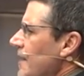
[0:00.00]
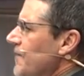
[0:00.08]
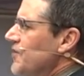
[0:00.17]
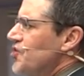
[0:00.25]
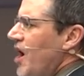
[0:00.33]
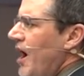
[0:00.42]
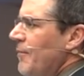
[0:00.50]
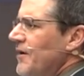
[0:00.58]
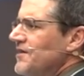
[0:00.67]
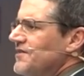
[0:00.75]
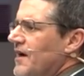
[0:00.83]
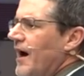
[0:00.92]
The job
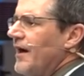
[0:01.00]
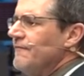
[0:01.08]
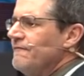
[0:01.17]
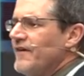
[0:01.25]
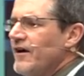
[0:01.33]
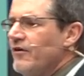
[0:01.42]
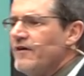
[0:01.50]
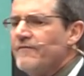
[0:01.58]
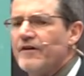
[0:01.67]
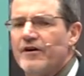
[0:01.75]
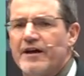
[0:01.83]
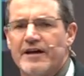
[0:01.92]
has gotten very,
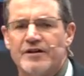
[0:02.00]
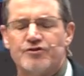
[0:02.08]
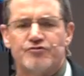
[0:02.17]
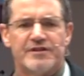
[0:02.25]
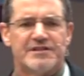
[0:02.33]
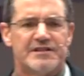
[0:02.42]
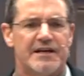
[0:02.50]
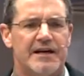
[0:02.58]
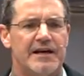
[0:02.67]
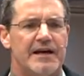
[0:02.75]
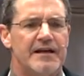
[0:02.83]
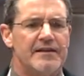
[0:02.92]
very
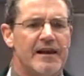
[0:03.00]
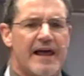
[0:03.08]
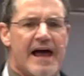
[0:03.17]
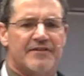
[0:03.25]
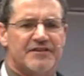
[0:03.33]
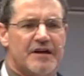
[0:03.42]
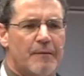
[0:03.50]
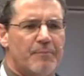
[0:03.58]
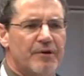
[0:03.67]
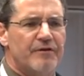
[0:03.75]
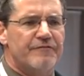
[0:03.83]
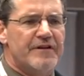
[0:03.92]
interesting in the last
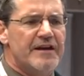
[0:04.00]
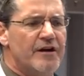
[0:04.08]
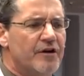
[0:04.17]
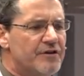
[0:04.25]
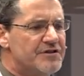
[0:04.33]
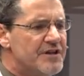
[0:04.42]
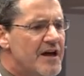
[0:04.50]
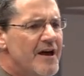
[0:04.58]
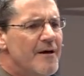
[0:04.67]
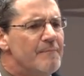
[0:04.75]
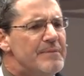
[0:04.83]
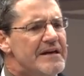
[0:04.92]
couple of years
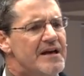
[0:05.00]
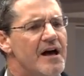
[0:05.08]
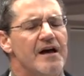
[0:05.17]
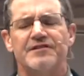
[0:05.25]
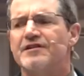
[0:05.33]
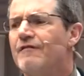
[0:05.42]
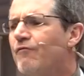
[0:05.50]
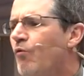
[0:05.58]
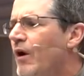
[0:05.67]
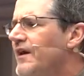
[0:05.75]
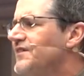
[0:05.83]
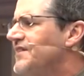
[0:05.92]
because of what is